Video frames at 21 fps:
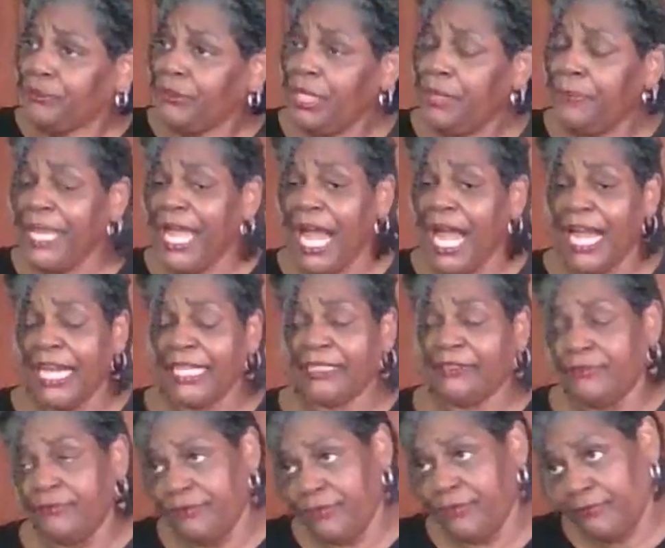Or behind
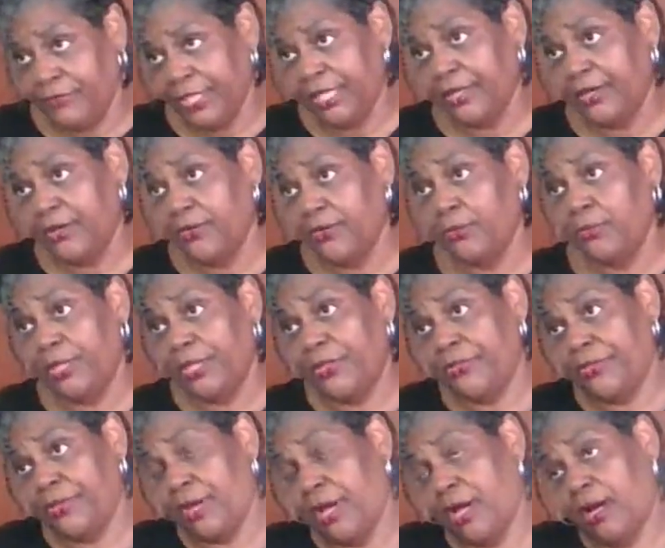the video
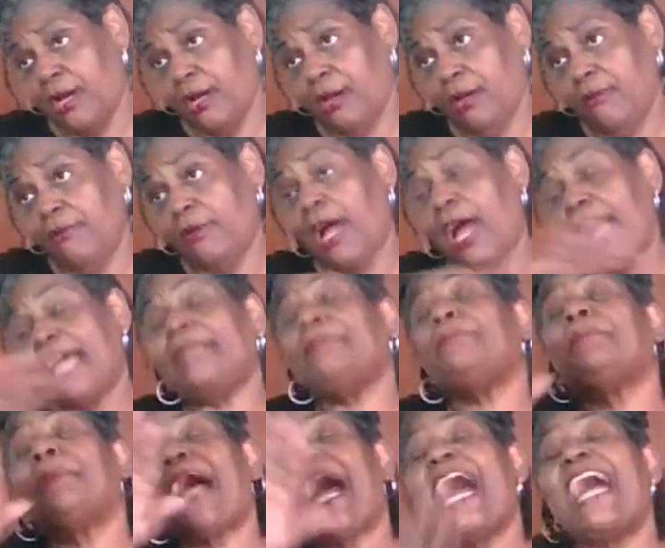with uh,
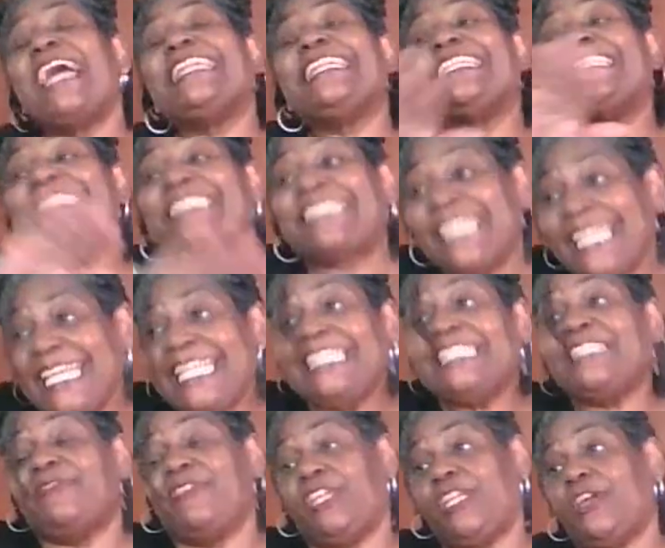behind the
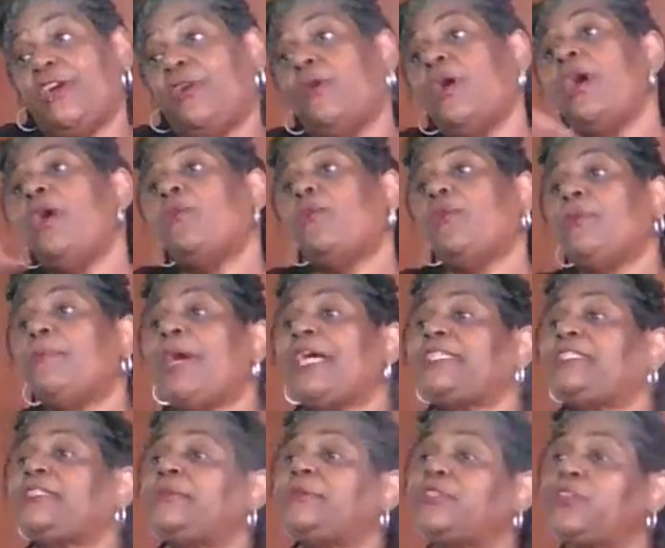scenes video with my
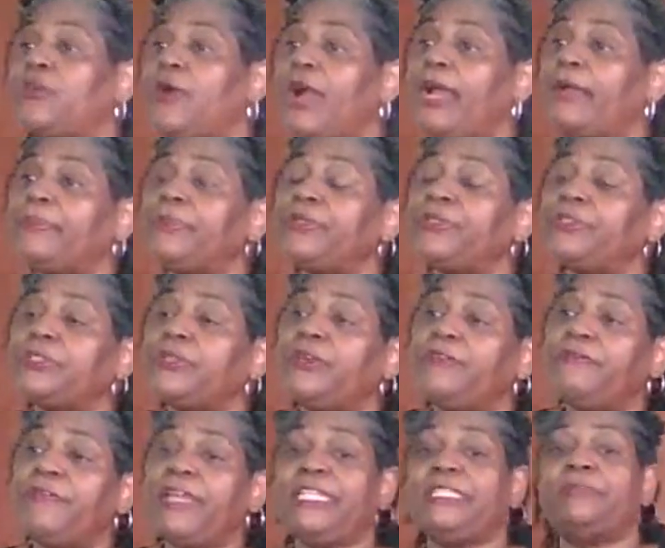subscribers
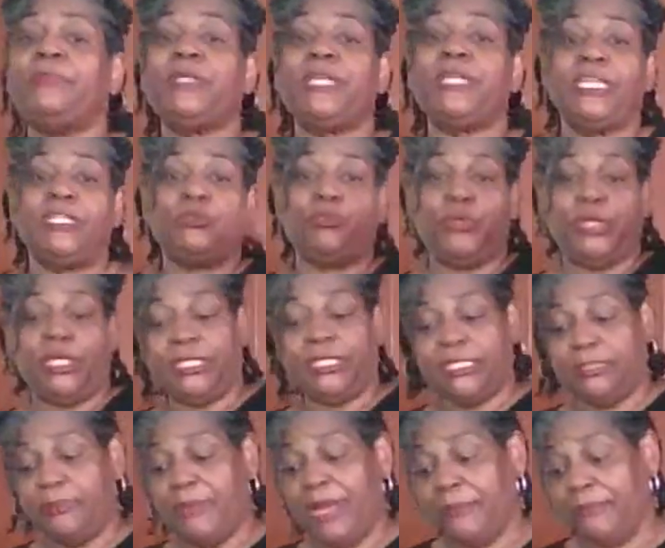on Facebook as well
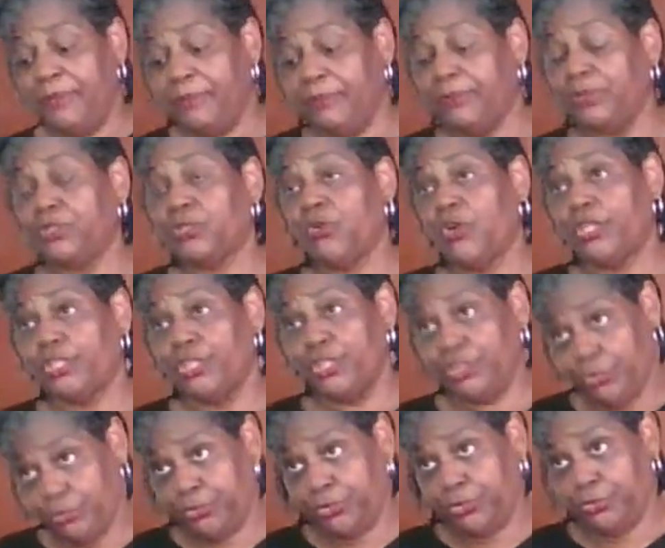as my members on
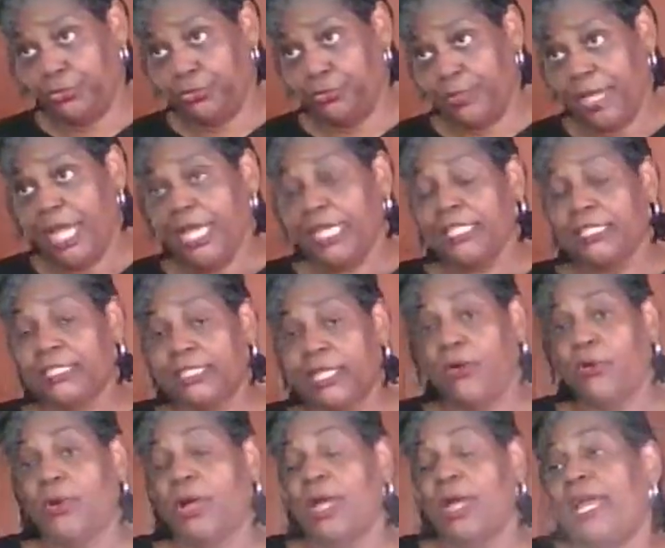YouTube. So,
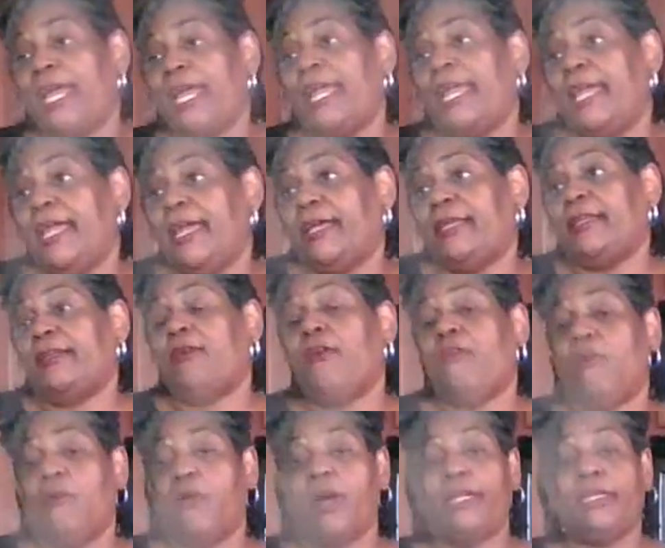and
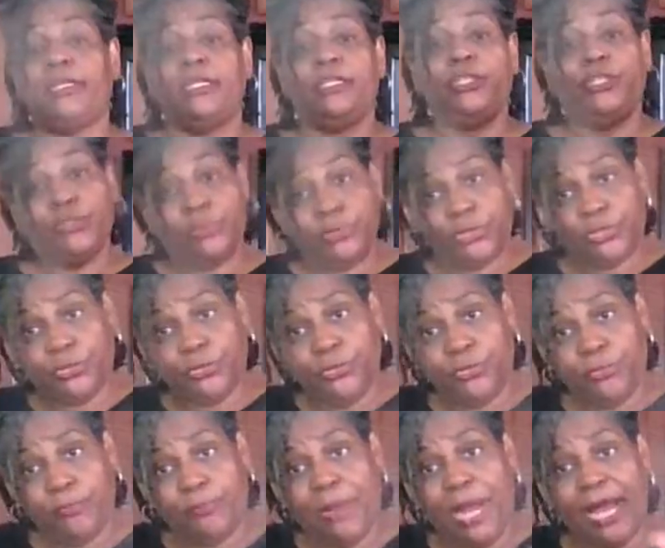on
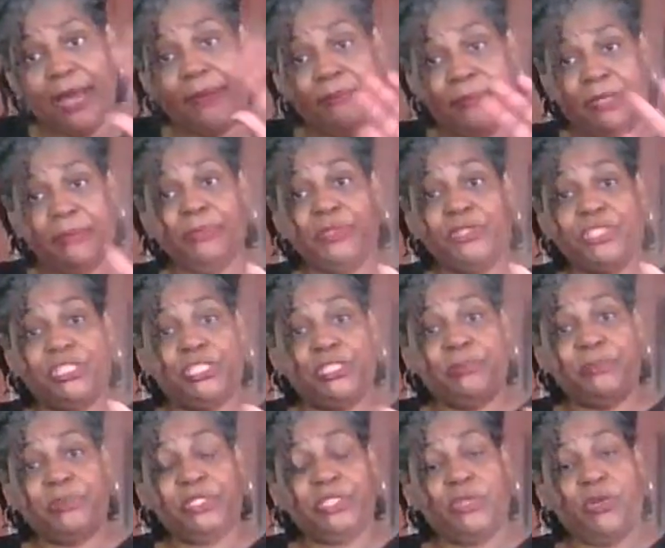YouTube, my
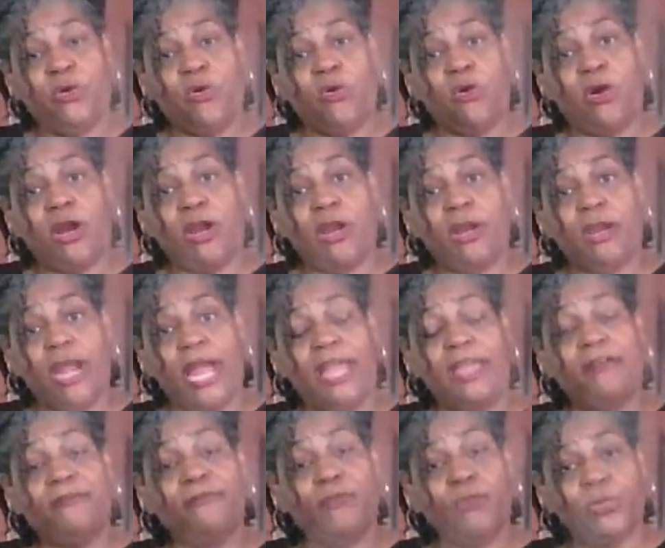memberships are, I
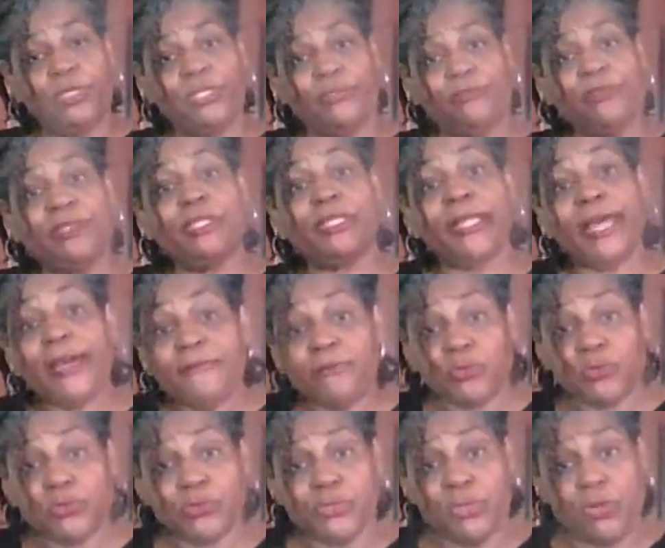have four different
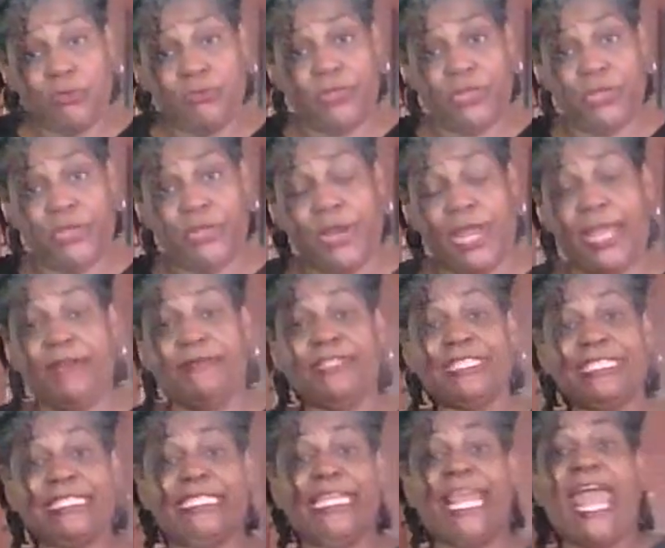levels over there. I have a
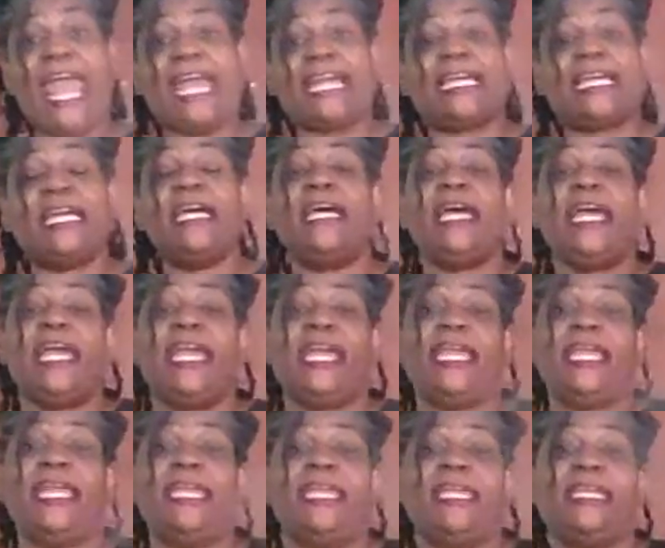snack,
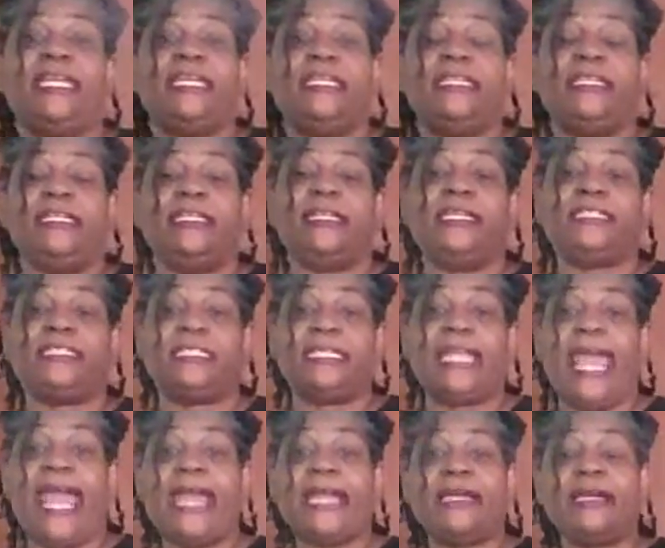a, a
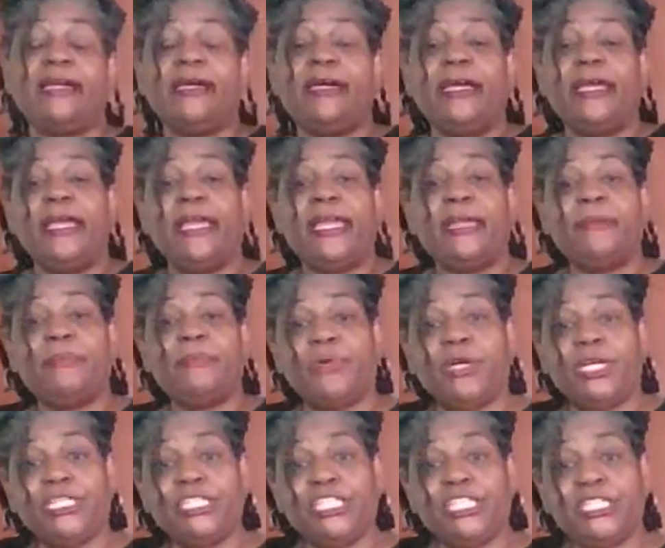snack, a
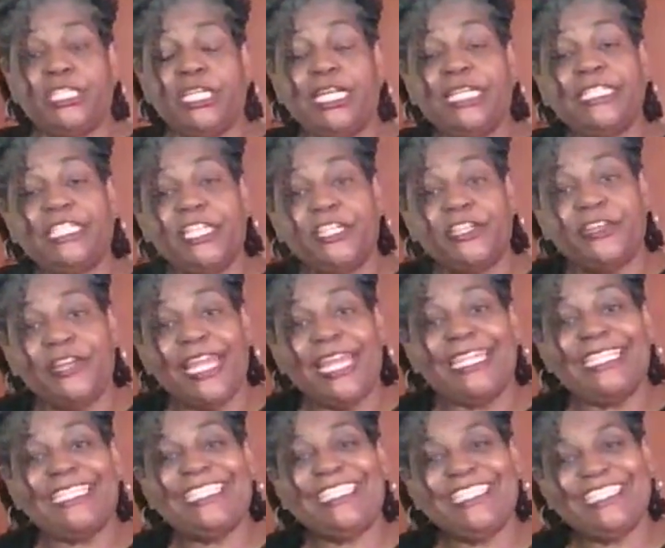brunch, a dinner, and
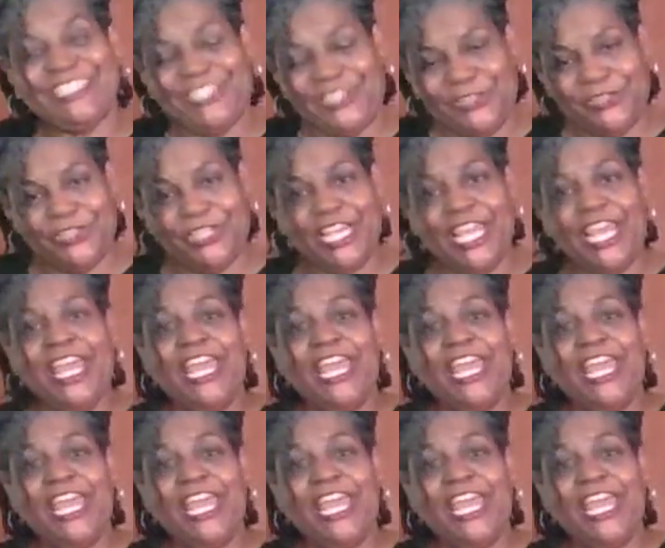a dessert.